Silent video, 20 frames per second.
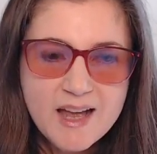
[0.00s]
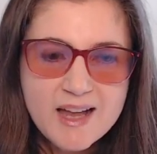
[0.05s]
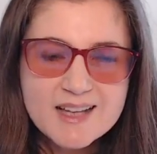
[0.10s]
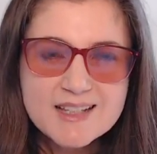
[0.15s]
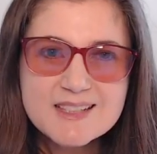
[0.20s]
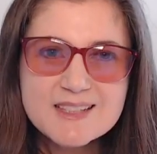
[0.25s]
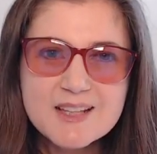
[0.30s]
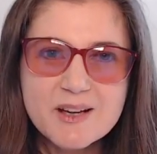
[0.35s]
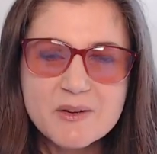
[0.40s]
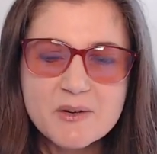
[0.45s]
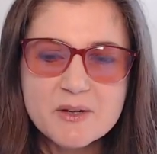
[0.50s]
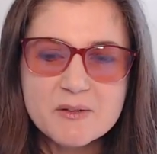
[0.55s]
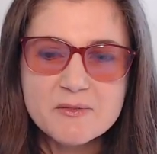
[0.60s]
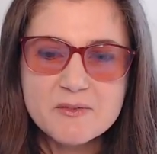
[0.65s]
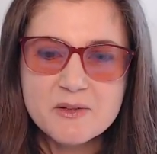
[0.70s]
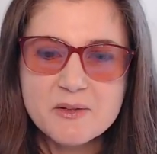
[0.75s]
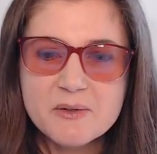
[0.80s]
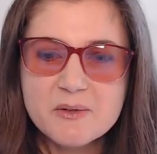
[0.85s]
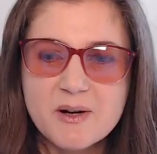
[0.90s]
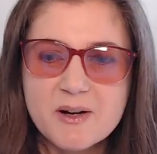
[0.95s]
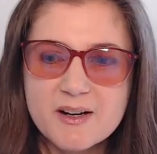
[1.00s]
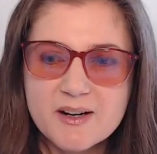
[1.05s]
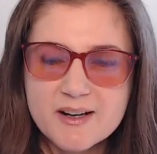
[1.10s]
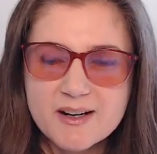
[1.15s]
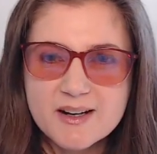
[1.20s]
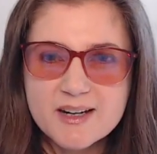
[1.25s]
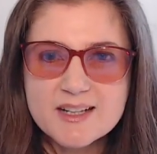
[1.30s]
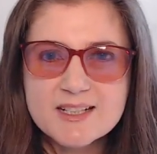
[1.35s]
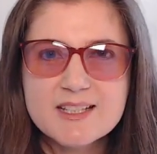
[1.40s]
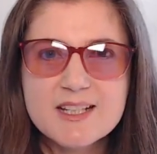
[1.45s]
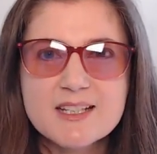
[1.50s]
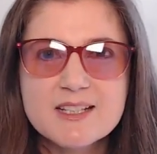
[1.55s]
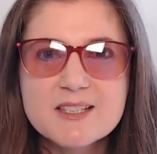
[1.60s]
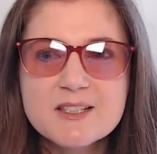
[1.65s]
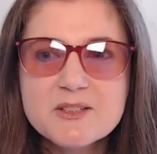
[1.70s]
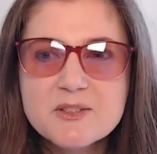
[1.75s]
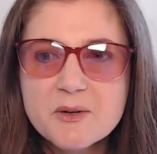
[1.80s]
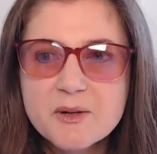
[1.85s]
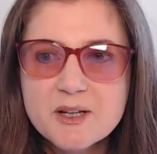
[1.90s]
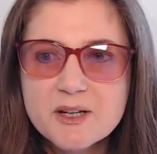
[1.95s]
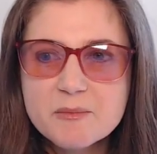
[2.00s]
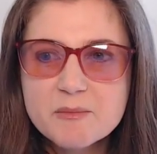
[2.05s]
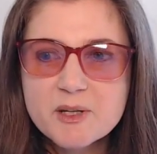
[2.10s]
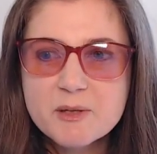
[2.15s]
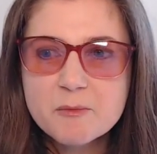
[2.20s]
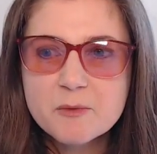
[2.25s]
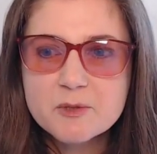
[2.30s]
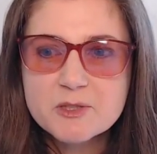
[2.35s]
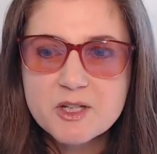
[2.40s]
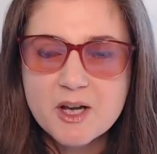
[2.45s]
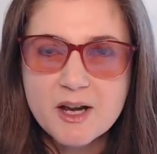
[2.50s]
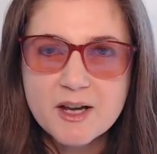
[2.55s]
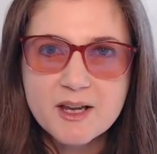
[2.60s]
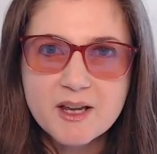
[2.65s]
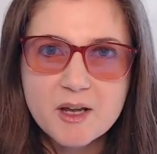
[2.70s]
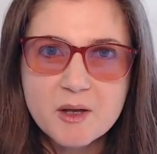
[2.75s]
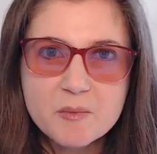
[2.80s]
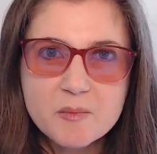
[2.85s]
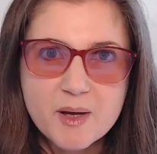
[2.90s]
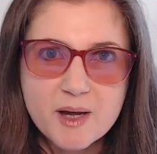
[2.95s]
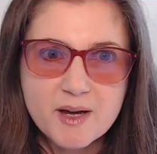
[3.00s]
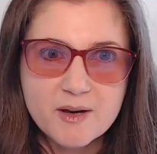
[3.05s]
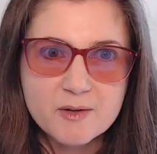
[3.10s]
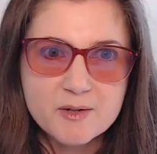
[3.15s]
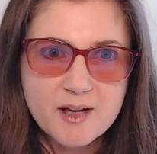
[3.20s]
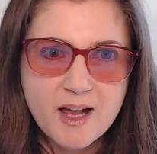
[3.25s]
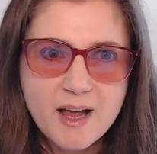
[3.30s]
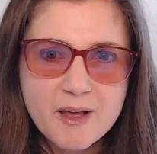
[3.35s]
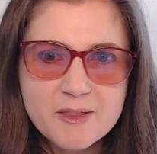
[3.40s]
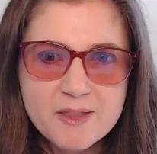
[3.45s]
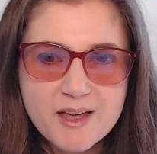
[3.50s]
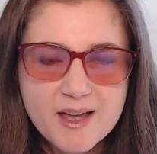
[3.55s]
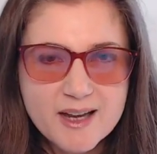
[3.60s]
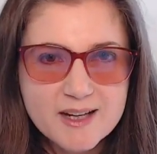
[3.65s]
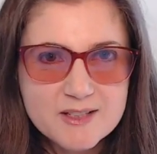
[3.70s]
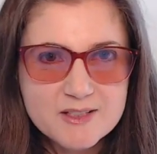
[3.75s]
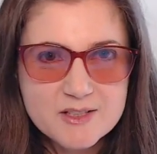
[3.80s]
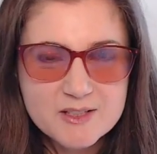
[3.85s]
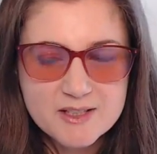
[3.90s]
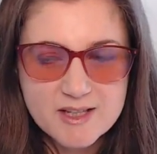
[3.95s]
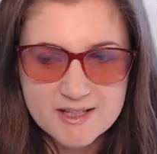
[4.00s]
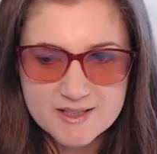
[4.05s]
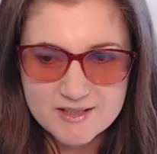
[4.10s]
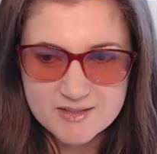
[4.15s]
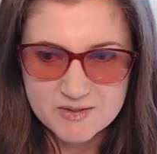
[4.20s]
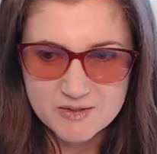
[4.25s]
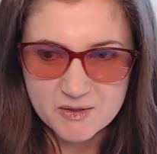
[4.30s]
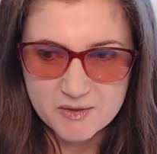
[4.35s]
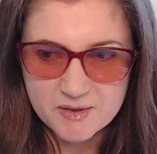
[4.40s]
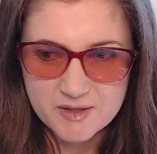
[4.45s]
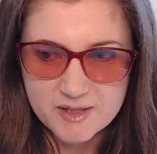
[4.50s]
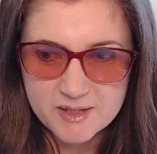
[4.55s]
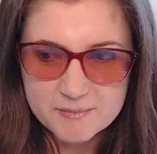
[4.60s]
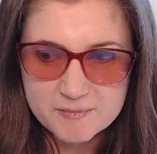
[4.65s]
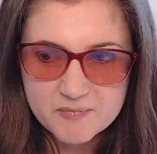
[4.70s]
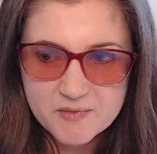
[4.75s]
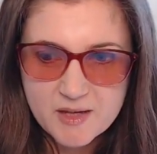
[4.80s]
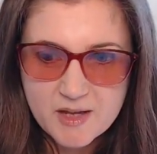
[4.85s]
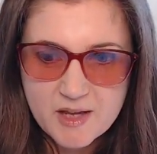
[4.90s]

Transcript: So if you are just joining me, we're talking about how the heck do you get started?